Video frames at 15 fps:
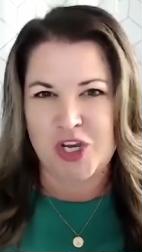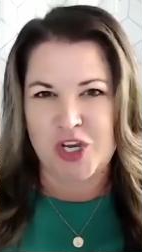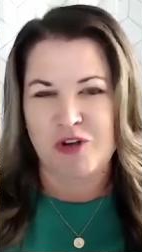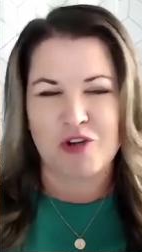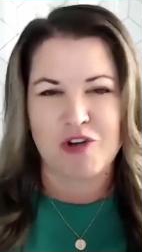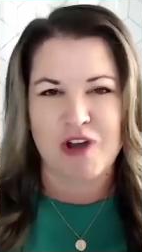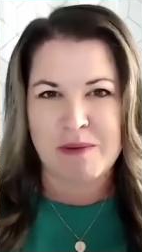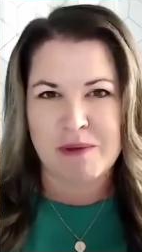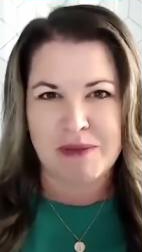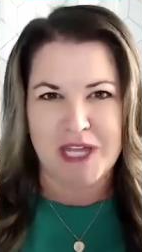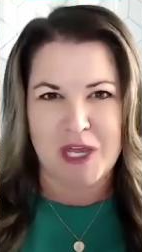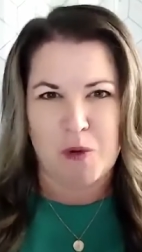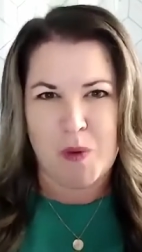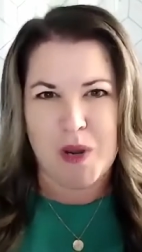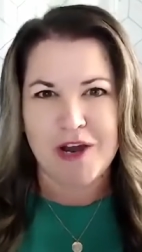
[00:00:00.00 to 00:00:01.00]
grabbing me
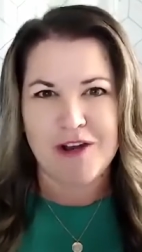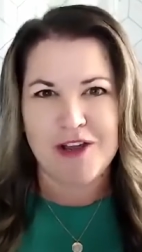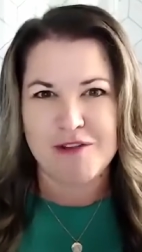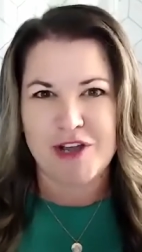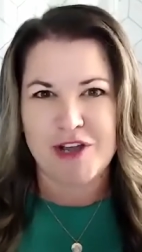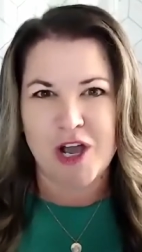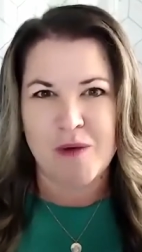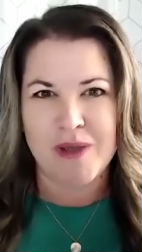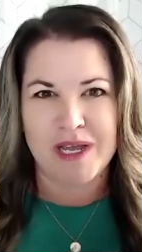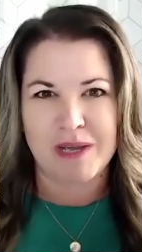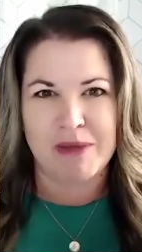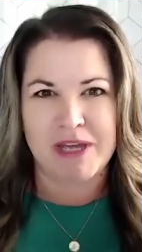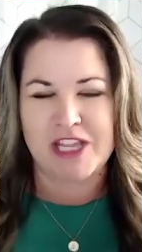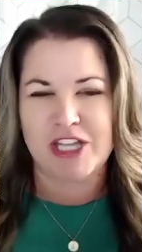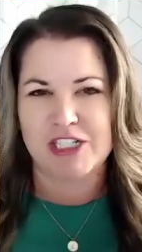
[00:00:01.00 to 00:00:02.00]
like, where are you going? I'm
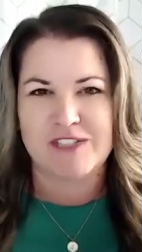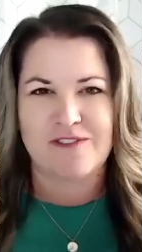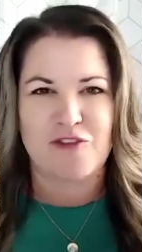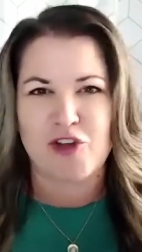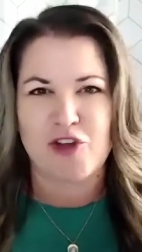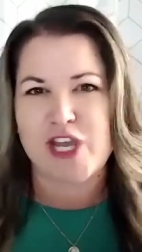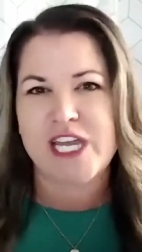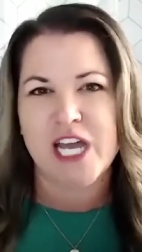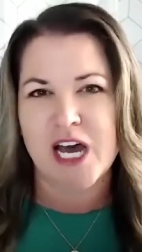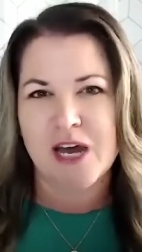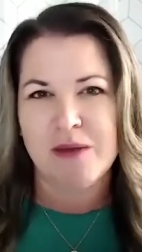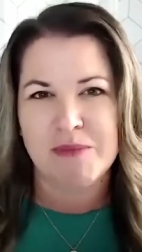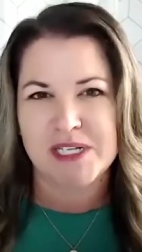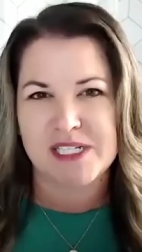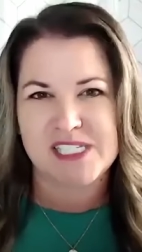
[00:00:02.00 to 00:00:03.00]
like, there's free
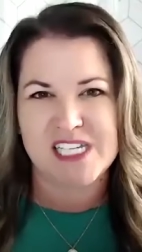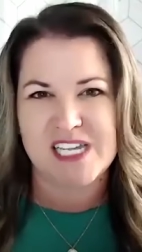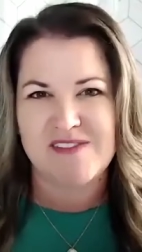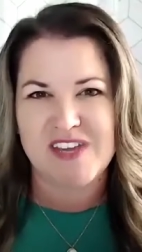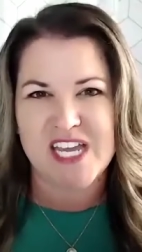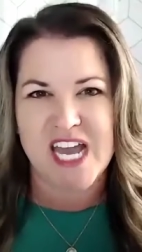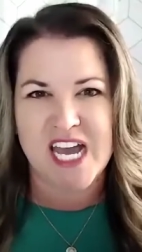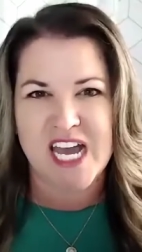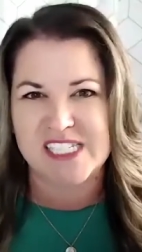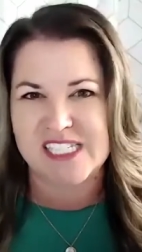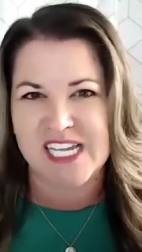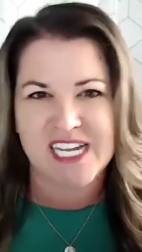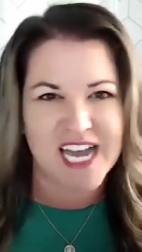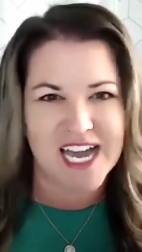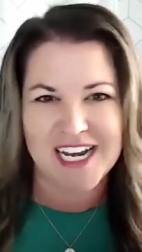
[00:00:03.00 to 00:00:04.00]
gum at CVS.
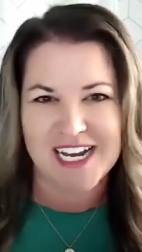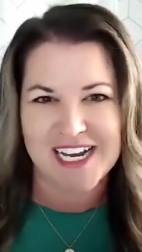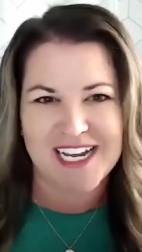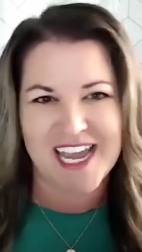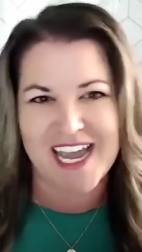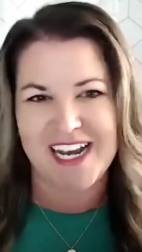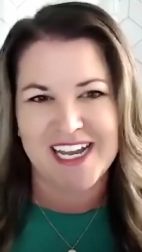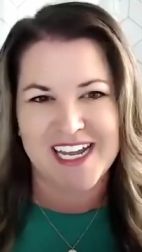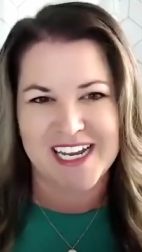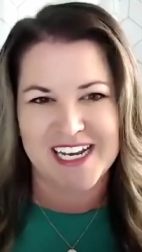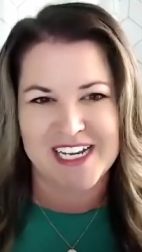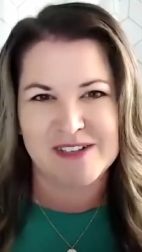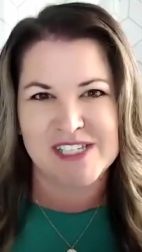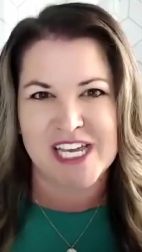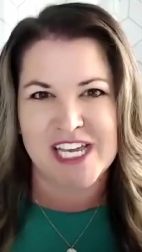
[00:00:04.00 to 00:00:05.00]
I got to get it. And
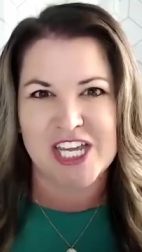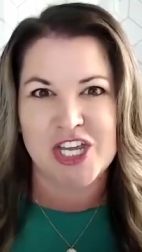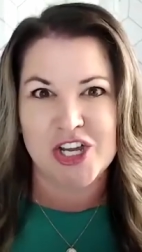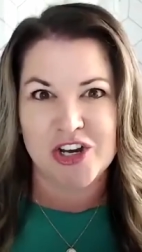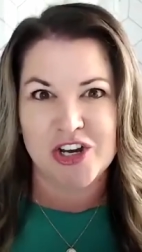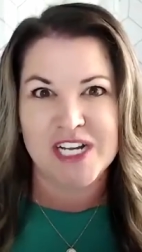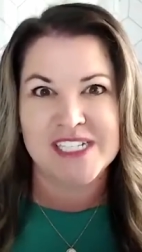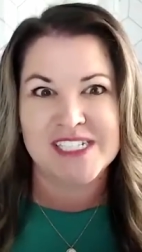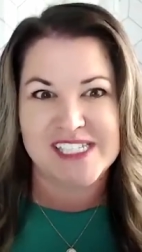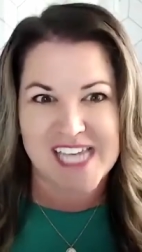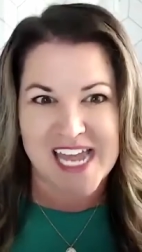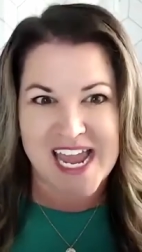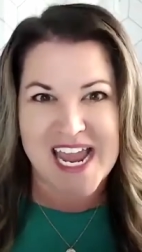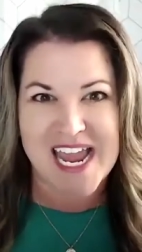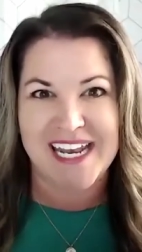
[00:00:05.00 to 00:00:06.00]
he was like, you're
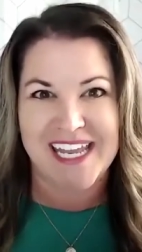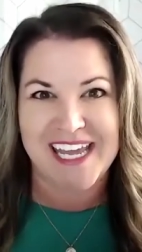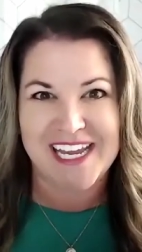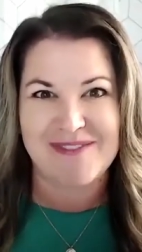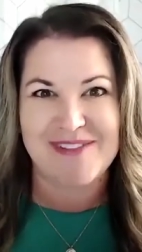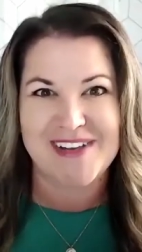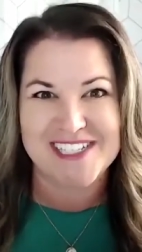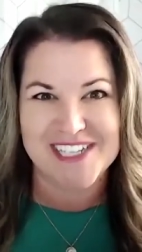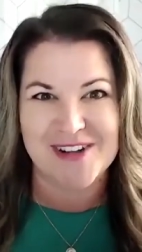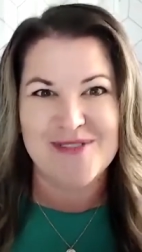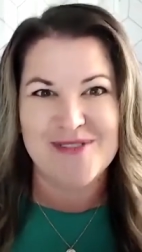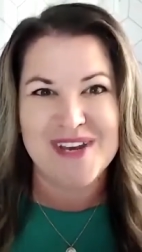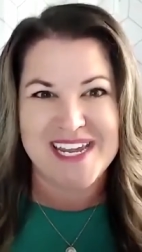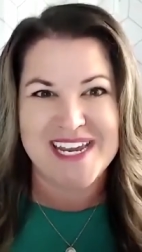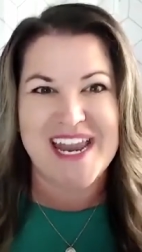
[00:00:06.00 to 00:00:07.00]
insane. Like, we
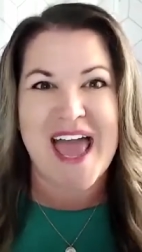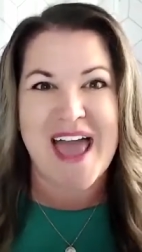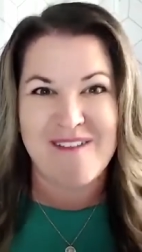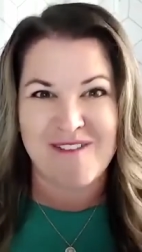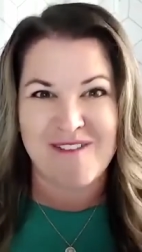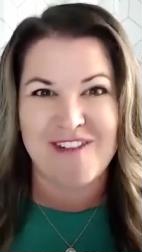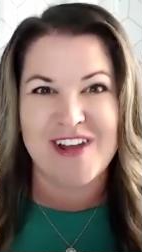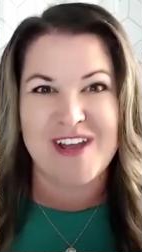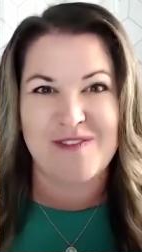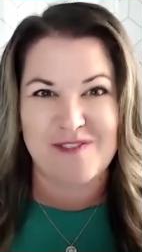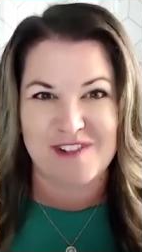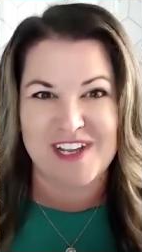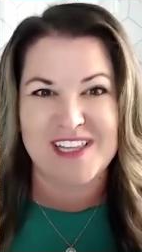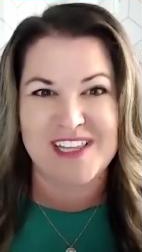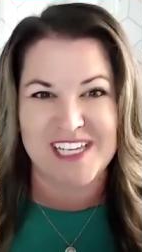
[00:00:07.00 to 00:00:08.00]
don't need every
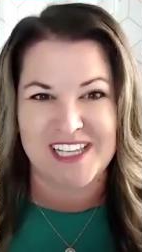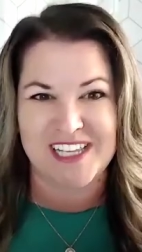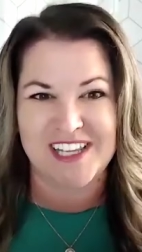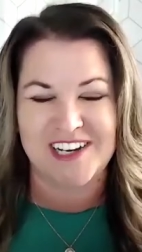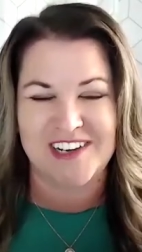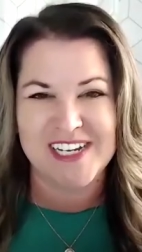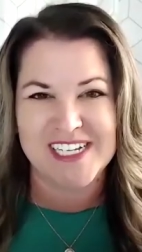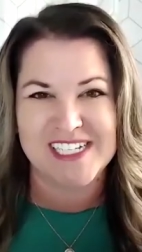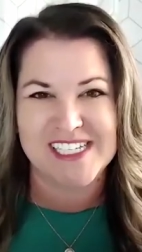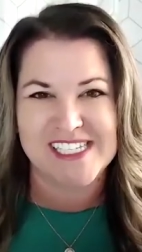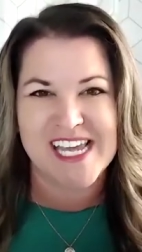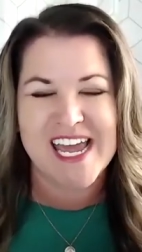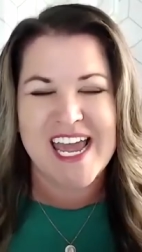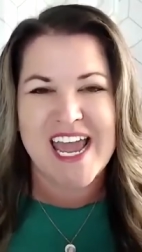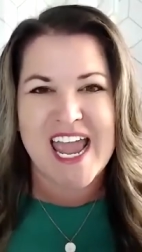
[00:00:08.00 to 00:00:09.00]
free thing there is.
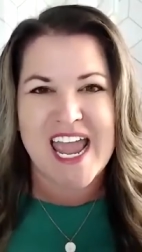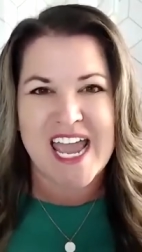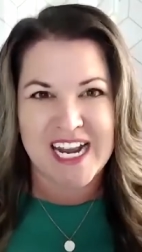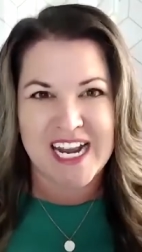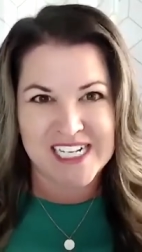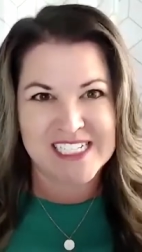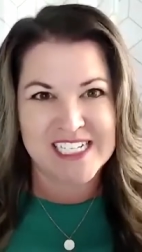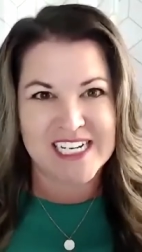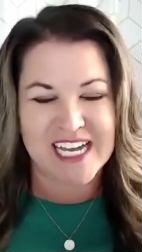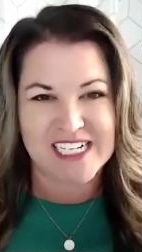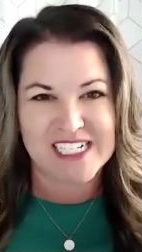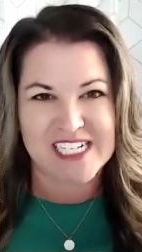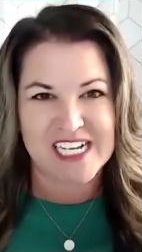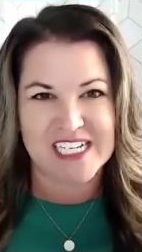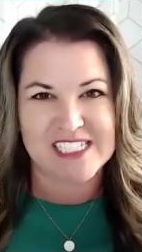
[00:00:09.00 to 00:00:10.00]
And I did. I had
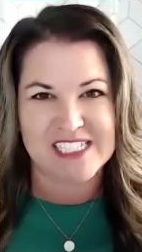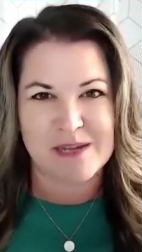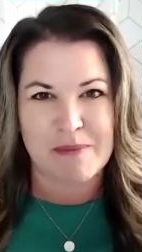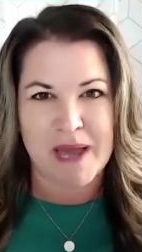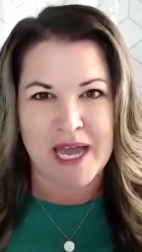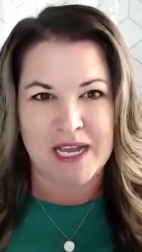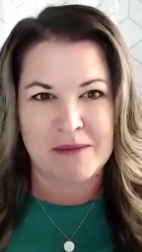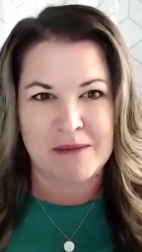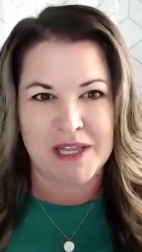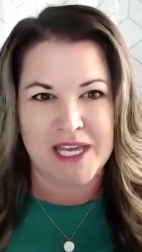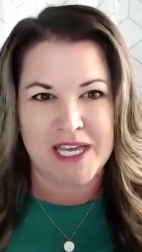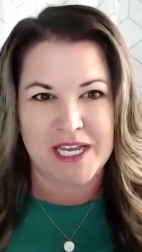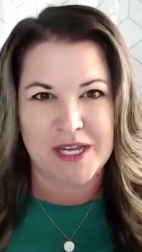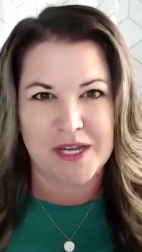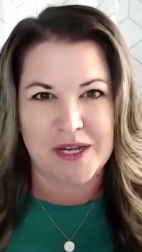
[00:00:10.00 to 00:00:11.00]
to take a step back and be
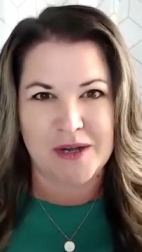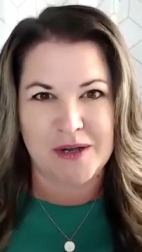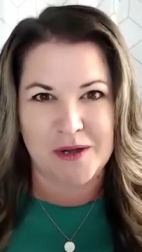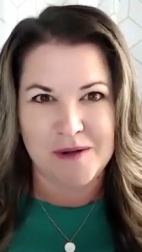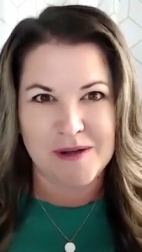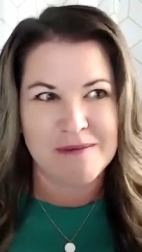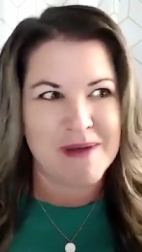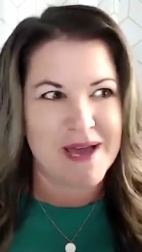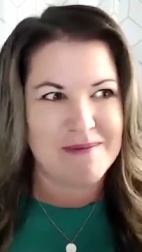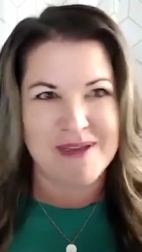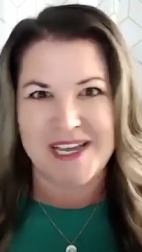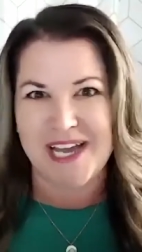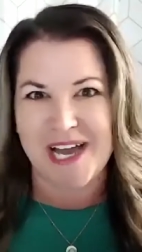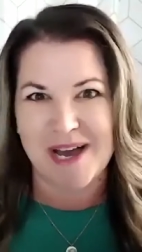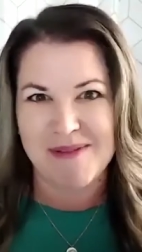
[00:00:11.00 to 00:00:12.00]
like, who am I
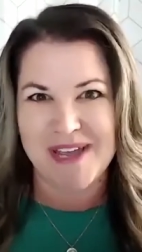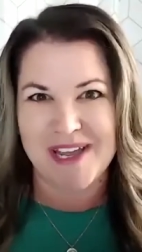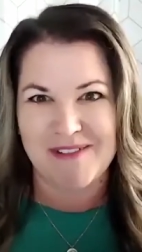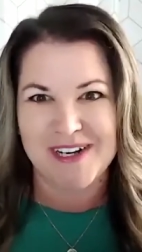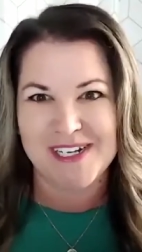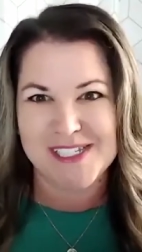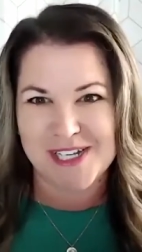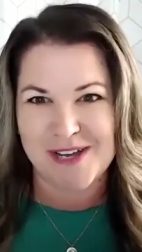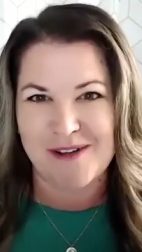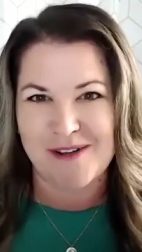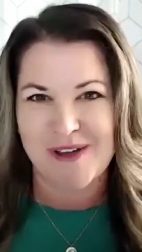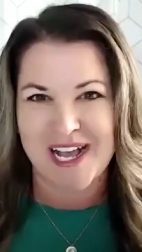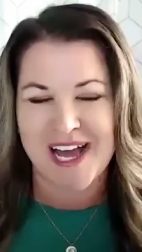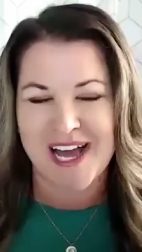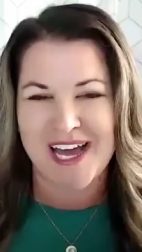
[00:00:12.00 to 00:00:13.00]
becoming? What is
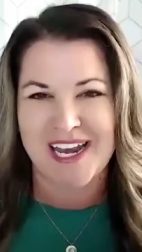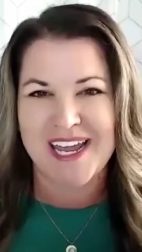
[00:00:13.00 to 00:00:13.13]
going on?